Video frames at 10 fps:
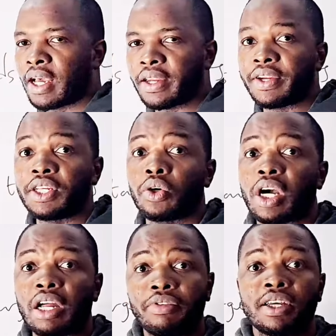and then your
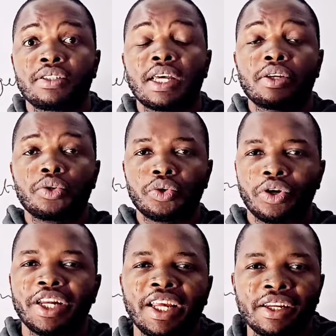advert start
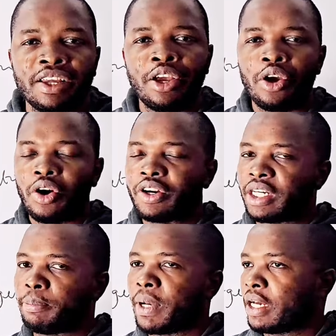running on
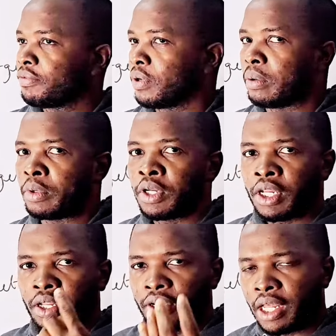the platform.
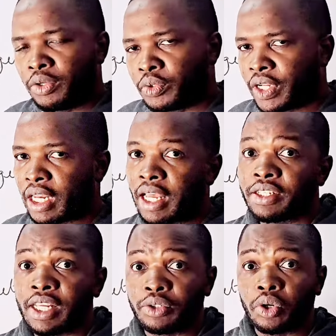Now you
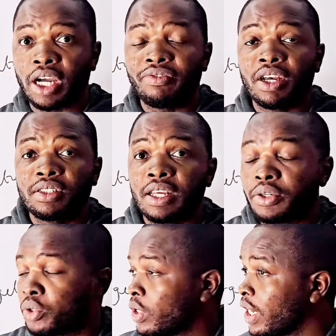realize that your advert start
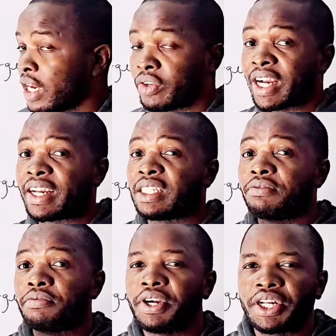running and you are
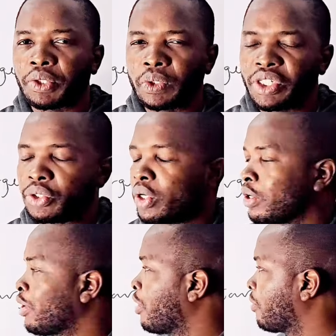getting very good result
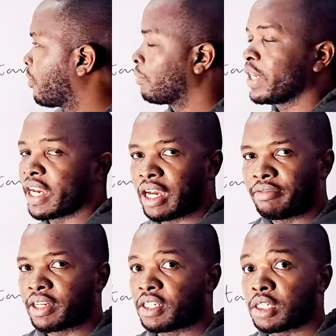from the
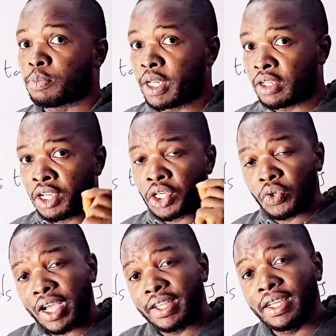advertisement. You
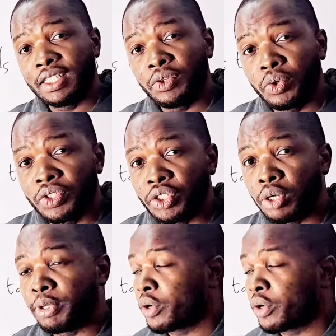are getting good result